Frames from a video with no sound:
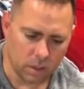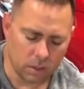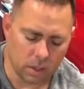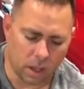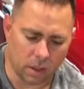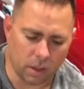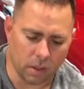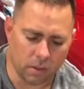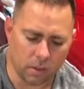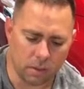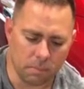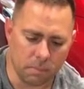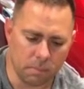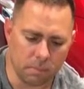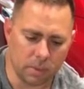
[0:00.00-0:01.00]
Now
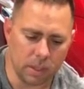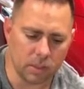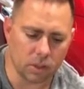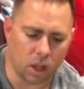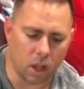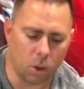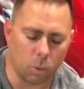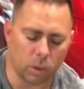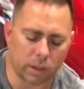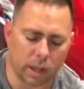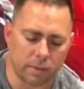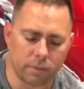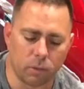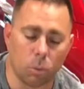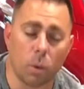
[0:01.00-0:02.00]
these all work
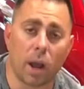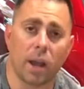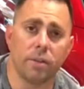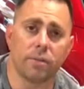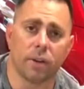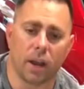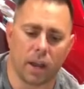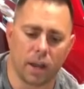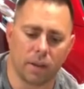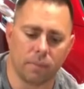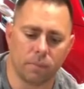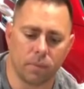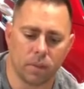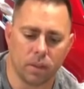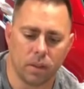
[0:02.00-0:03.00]
off of Wi-Fi,
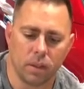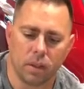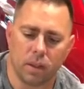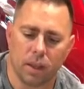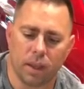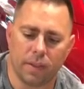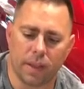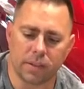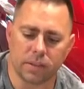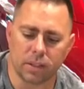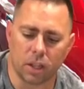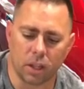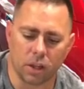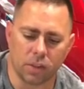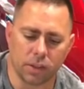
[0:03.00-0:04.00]
and that's
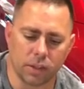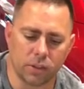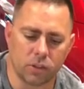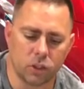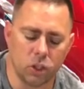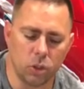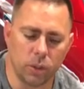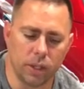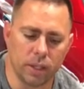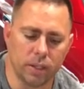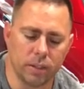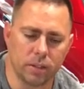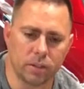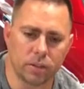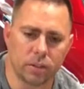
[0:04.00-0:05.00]
another thing too,
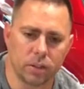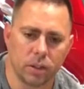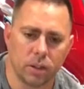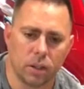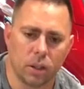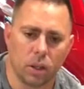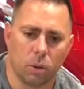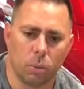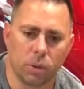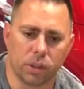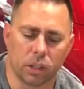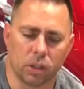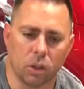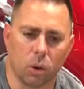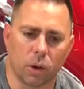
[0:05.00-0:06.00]
is with the
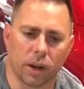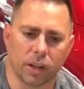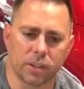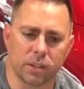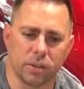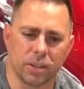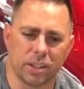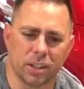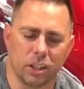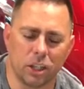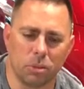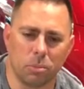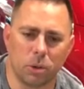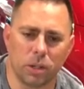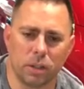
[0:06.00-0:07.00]
Lorix it was a little
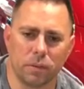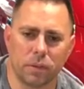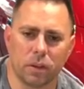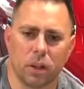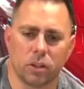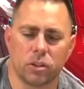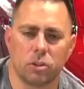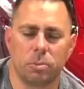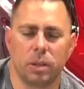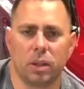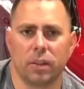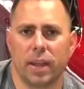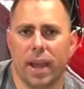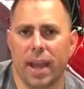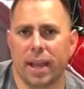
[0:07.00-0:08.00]
more difficult to be able
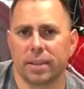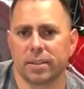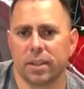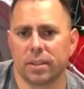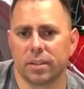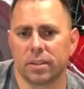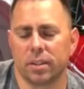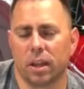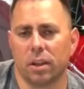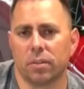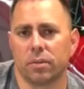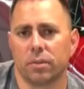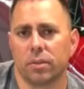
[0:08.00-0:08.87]
to access stuff.